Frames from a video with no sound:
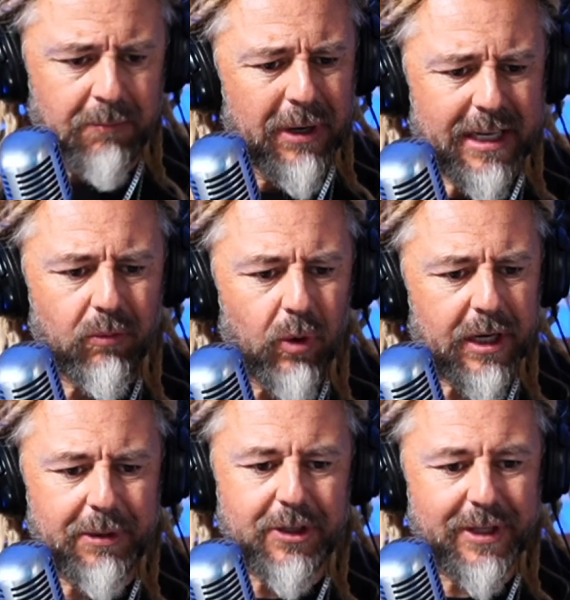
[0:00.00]
But we're
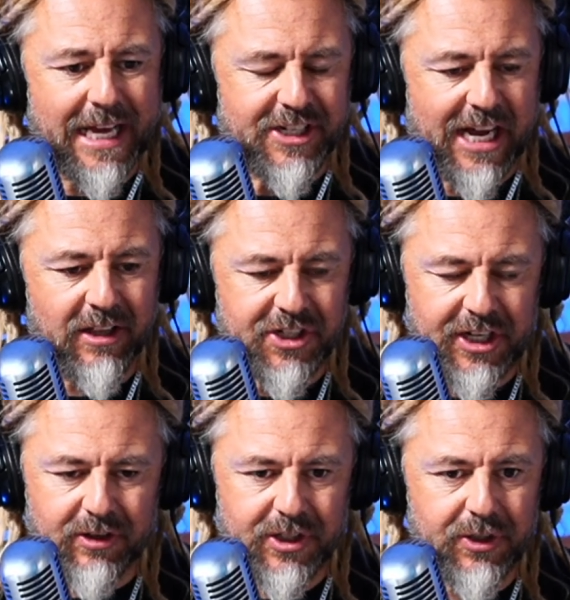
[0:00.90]
going to be doing that challenge
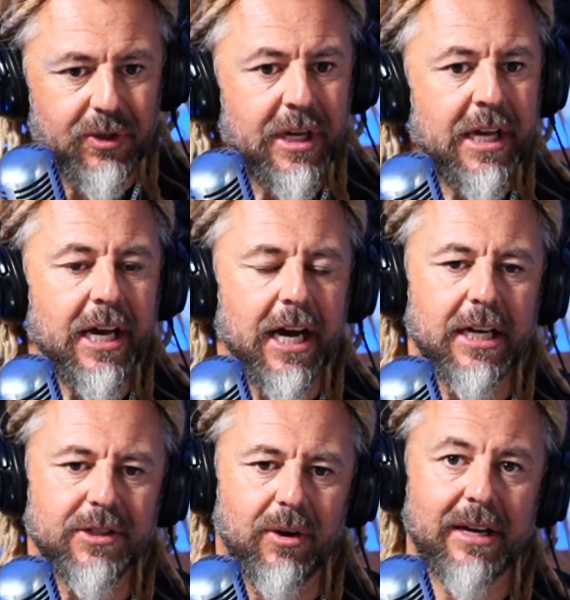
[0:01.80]
here too.
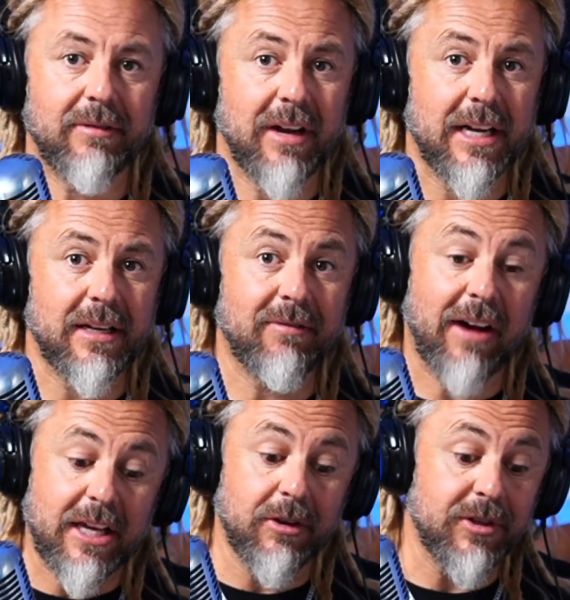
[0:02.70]
So I
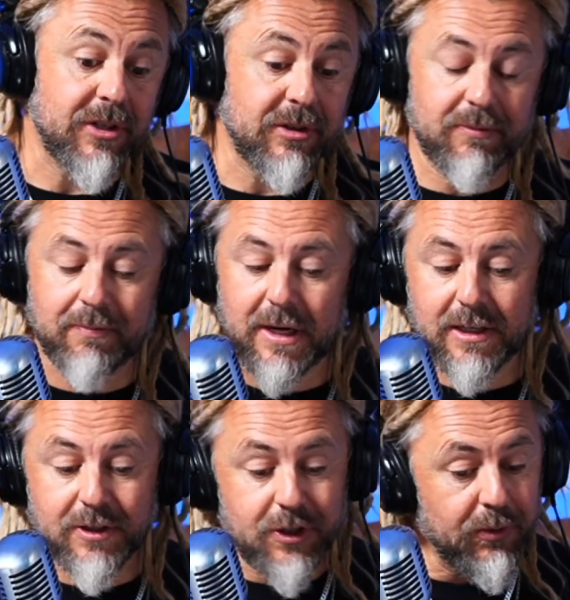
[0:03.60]
invite you to
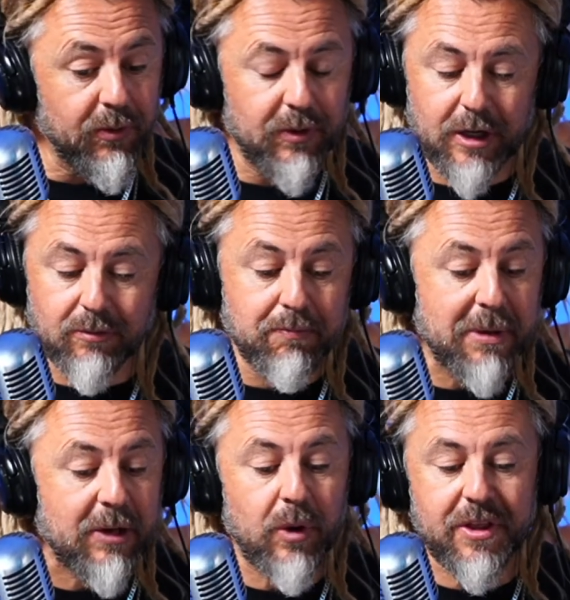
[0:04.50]

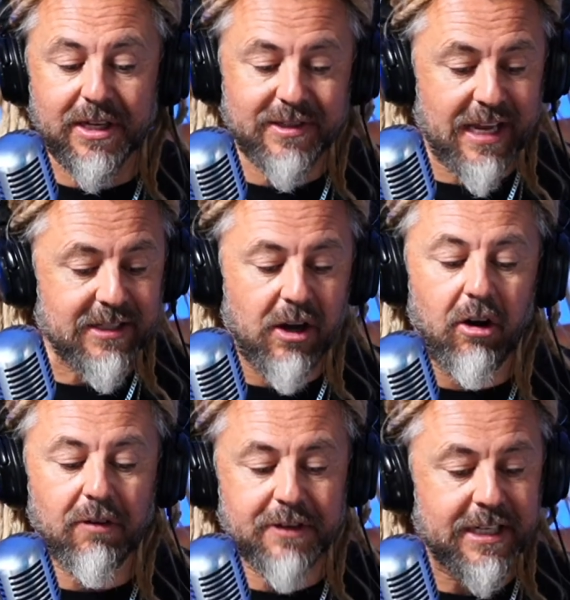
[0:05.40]
be with us as
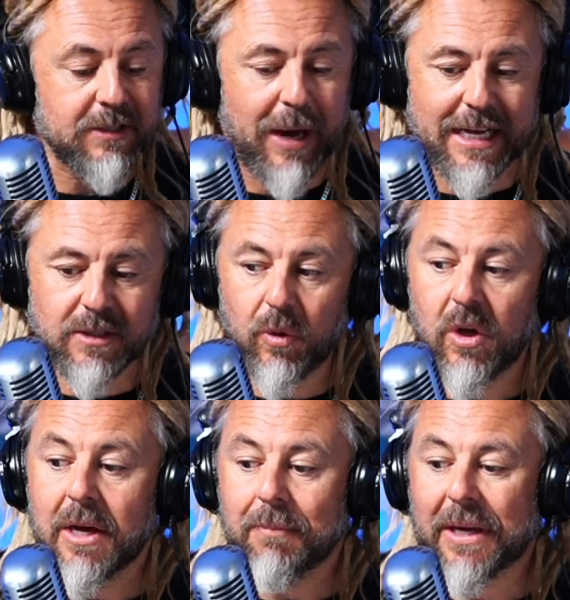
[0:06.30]
often as possible,
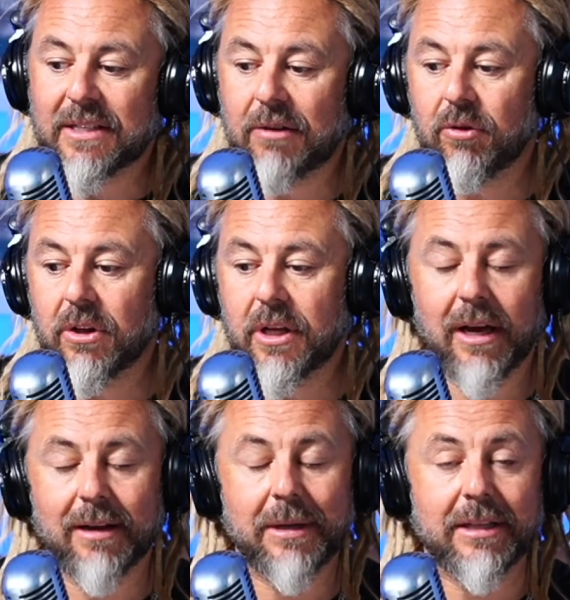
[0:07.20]
because
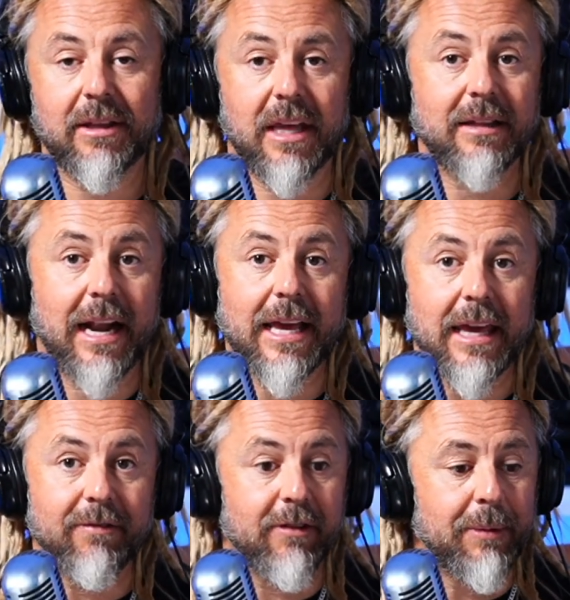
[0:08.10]
the thing that I
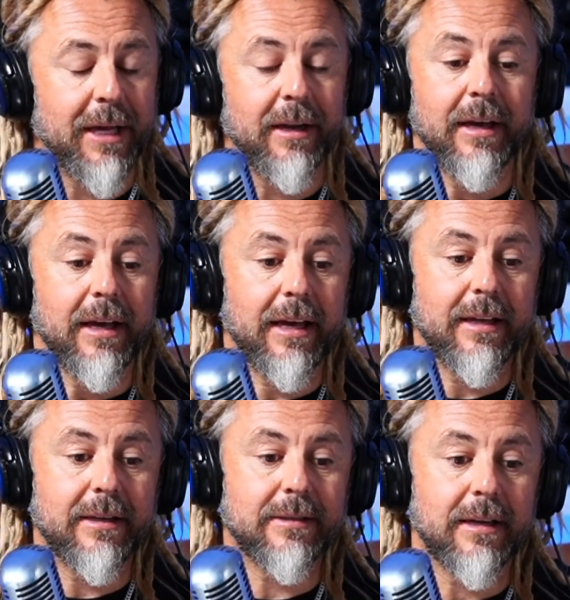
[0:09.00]
get from it
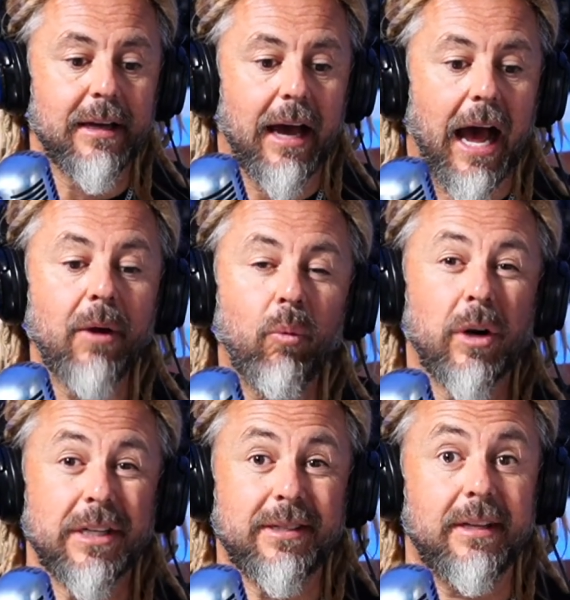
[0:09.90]
is I
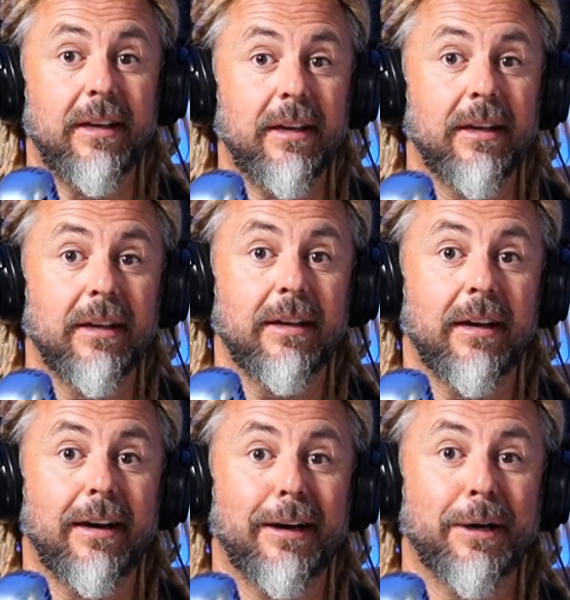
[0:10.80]
want to see
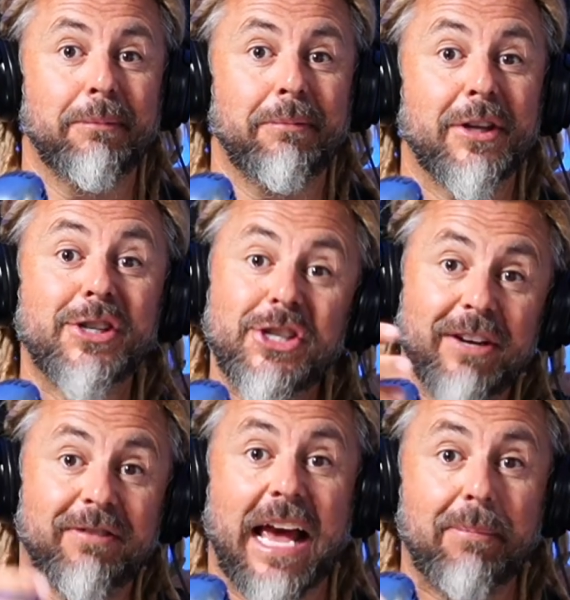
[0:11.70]
the
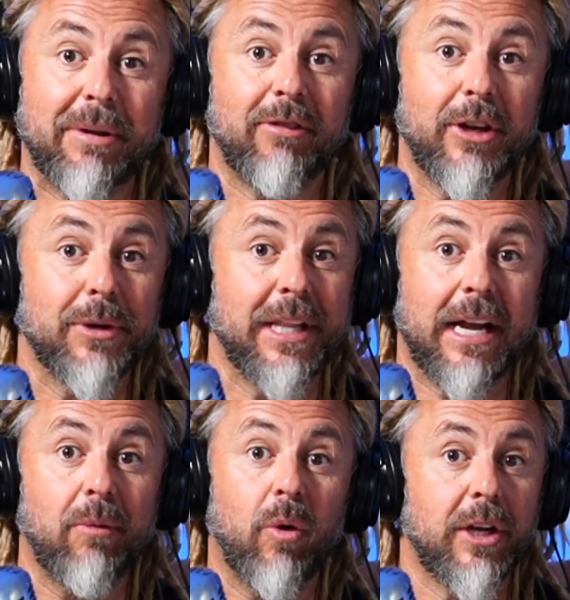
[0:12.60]
shift happen for you. And then
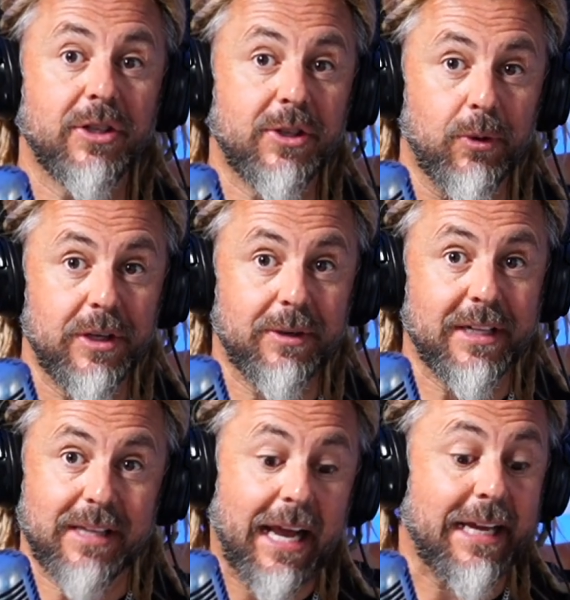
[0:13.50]
I want your stories,
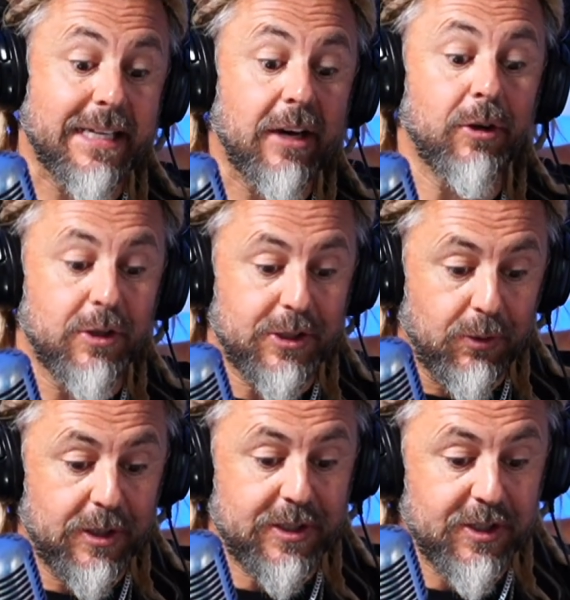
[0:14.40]
because then I could tell your
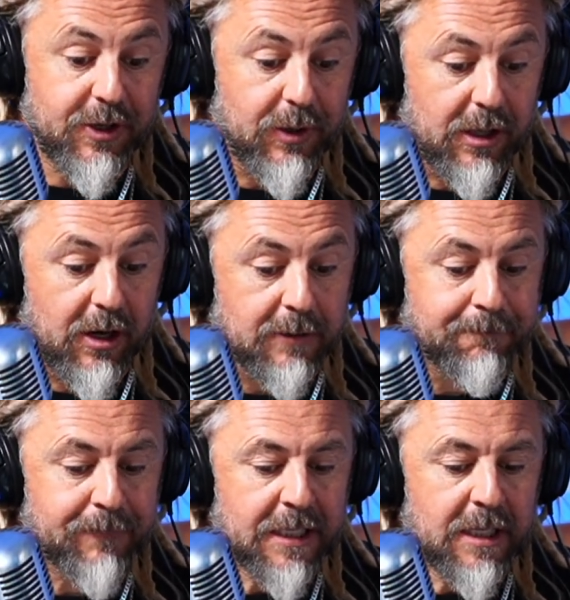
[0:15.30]
stories as you go along.
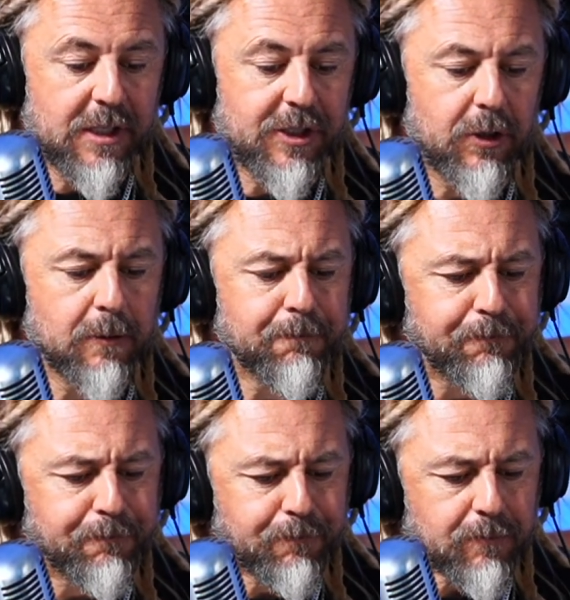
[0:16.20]
So
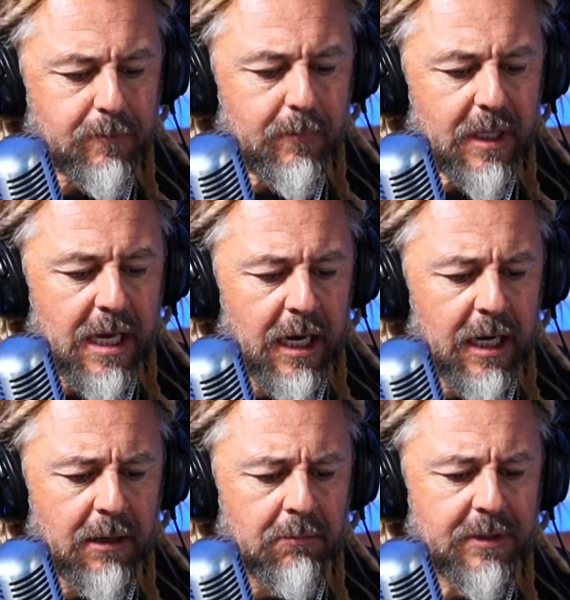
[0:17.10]

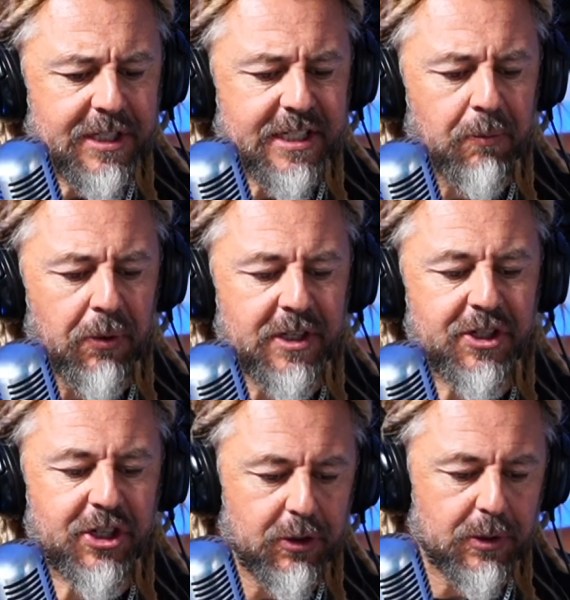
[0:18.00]
discipline
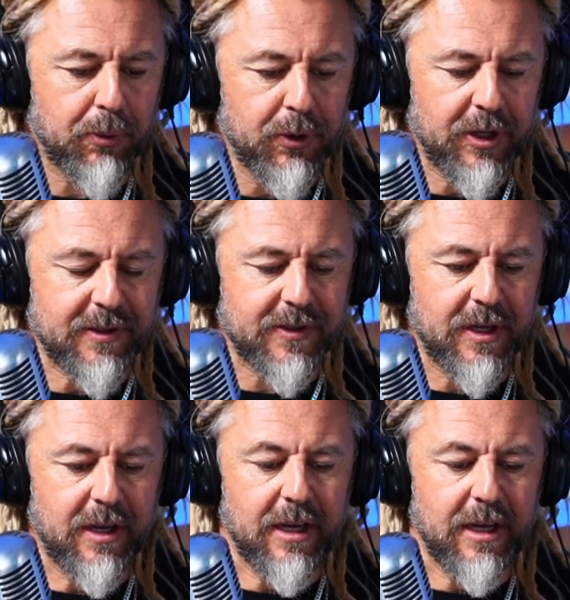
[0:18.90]
shows prudence.